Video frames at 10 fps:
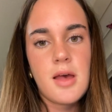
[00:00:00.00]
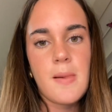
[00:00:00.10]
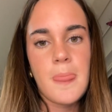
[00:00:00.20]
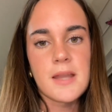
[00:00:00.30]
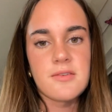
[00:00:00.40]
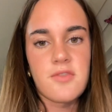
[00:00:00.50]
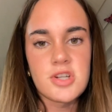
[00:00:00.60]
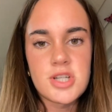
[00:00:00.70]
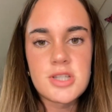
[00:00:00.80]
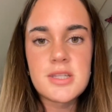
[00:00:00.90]
A
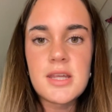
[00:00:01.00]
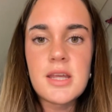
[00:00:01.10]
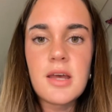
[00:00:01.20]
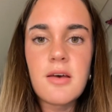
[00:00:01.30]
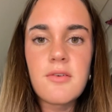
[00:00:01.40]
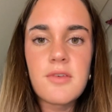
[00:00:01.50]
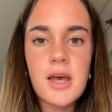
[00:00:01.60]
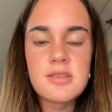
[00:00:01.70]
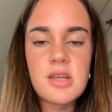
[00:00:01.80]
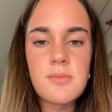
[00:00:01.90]
deficiency of
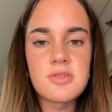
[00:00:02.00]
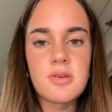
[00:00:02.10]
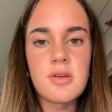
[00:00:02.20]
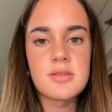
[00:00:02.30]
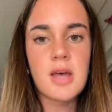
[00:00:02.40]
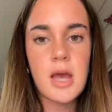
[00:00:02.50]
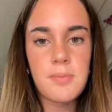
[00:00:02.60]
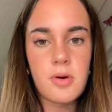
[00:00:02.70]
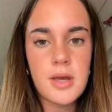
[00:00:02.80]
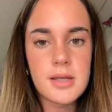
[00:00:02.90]
calcium is known as
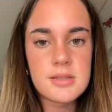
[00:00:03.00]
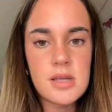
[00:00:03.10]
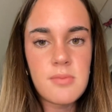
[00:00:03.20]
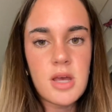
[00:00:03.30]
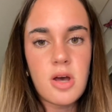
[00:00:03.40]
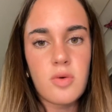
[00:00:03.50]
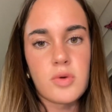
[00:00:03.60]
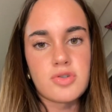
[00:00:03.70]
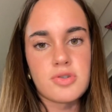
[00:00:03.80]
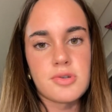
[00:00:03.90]
hypocalcemia,
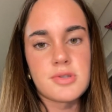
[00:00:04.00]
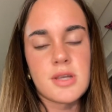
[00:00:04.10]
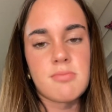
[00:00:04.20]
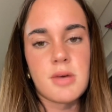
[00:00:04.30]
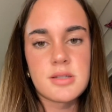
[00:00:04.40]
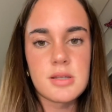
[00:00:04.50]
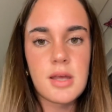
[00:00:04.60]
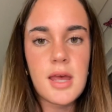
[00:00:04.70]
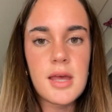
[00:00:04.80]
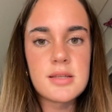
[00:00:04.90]
which results in muscle
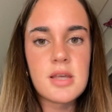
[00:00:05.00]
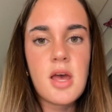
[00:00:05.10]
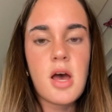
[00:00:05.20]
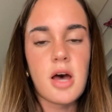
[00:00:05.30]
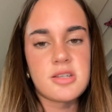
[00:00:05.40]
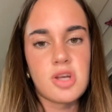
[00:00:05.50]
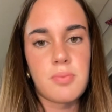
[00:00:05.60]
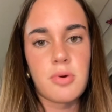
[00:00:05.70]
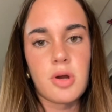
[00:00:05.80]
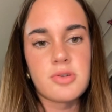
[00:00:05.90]
aches,
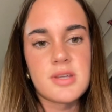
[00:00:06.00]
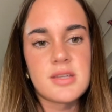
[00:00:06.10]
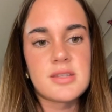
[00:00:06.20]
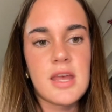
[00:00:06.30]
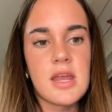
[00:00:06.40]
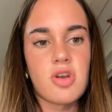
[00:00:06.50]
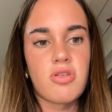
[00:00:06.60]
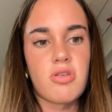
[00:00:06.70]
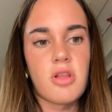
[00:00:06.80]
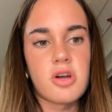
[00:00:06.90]
osteoporosis, and
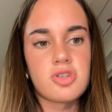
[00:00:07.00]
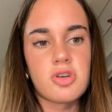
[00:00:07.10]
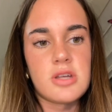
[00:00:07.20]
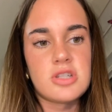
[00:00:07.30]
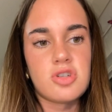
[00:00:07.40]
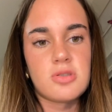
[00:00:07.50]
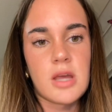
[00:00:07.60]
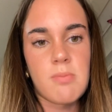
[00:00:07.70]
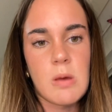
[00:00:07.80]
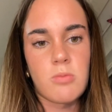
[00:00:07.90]
neurological issues
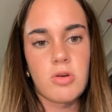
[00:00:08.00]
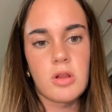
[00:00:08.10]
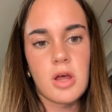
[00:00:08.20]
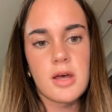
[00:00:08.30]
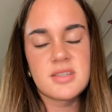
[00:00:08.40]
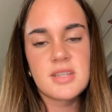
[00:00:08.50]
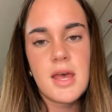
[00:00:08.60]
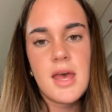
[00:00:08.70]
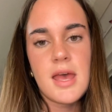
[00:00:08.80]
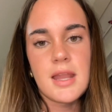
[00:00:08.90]
like memory loss.
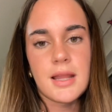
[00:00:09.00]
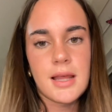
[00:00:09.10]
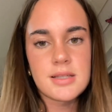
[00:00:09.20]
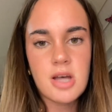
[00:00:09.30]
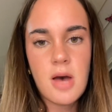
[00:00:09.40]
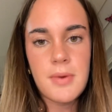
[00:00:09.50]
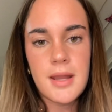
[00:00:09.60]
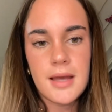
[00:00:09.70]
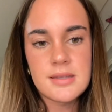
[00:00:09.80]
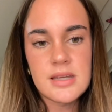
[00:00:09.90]
And a less common
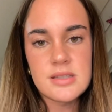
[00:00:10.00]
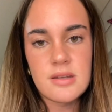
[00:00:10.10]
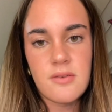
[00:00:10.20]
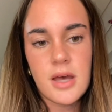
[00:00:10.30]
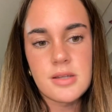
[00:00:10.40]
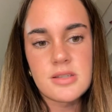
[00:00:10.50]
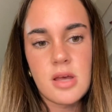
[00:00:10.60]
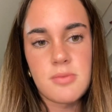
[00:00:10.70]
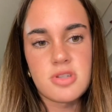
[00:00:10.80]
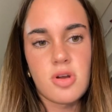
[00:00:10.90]
excess of
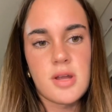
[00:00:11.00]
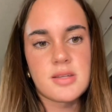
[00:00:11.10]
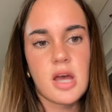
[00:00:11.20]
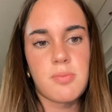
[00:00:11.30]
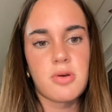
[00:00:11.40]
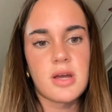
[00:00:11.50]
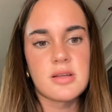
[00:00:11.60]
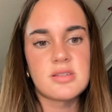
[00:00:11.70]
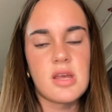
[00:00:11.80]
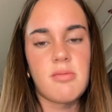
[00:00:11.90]
calcium is known as
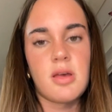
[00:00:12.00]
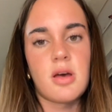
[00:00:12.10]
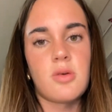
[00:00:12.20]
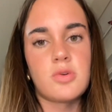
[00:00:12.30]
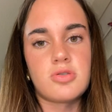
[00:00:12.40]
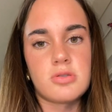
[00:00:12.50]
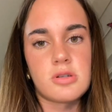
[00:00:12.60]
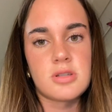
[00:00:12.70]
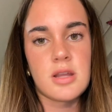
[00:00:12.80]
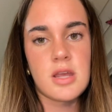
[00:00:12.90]
hypercalcemia, which
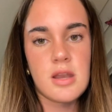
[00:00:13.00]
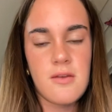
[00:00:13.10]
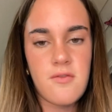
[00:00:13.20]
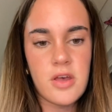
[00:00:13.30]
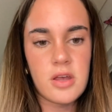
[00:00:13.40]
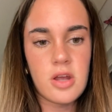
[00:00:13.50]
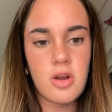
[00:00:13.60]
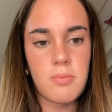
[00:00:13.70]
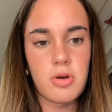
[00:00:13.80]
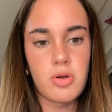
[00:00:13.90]
results in kidney
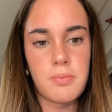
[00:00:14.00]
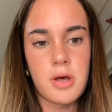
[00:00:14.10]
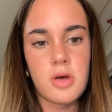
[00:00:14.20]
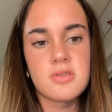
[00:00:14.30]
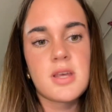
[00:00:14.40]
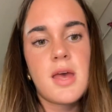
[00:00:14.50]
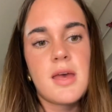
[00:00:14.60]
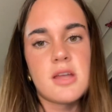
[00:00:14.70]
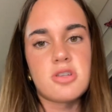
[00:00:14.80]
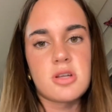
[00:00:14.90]
failure, brittle bones,
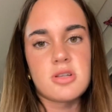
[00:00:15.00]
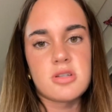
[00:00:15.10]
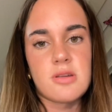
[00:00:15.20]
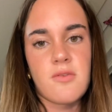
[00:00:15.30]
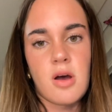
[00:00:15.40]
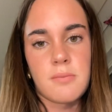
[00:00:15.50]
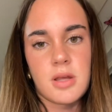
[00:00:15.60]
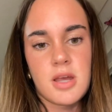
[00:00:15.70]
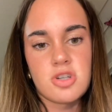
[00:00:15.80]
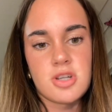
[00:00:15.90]
and digestive
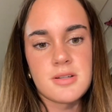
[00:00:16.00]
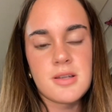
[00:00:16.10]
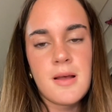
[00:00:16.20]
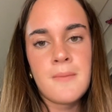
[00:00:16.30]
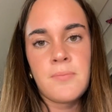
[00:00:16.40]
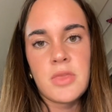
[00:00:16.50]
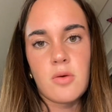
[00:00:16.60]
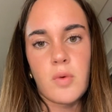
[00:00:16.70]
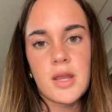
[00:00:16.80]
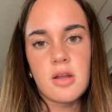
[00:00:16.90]
complications.
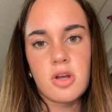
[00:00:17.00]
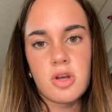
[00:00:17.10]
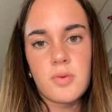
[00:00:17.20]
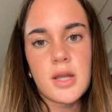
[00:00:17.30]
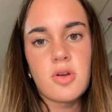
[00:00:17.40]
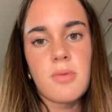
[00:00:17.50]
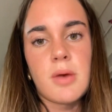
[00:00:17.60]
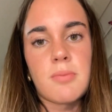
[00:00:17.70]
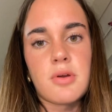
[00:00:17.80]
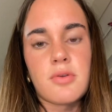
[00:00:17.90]
A good way to
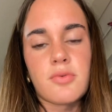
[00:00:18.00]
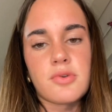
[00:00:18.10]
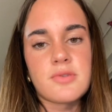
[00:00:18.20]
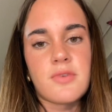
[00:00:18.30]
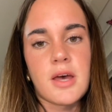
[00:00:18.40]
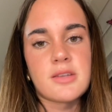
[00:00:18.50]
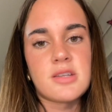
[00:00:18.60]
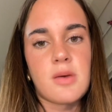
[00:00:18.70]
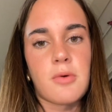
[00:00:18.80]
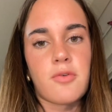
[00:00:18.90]
remember the roles of
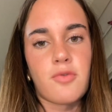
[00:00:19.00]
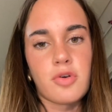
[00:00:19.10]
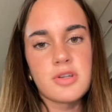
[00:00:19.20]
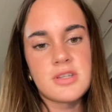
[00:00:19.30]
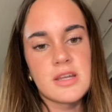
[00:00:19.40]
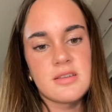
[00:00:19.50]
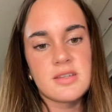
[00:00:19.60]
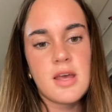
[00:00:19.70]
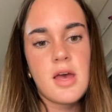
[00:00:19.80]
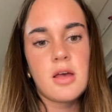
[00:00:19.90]
calcium are 4 C's:
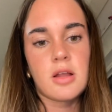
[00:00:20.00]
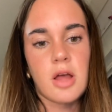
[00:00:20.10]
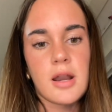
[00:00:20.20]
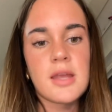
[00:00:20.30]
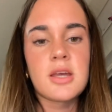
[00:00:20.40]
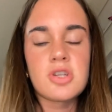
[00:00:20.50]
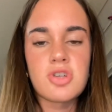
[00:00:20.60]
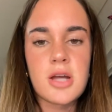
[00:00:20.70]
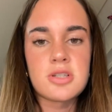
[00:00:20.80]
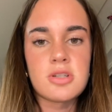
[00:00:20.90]
clotting,
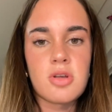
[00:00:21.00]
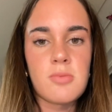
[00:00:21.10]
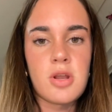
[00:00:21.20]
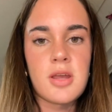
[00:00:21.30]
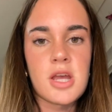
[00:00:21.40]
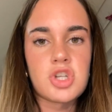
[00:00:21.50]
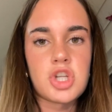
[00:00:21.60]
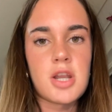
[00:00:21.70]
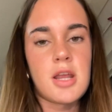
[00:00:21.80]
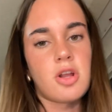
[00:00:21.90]
contraction,
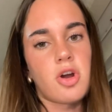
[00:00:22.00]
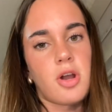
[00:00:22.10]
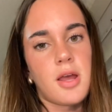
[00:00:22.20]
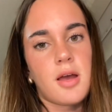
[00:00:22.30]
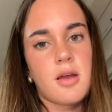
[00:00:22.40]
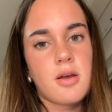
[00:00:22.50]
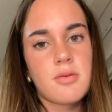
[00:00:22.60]
communication, and cardiac.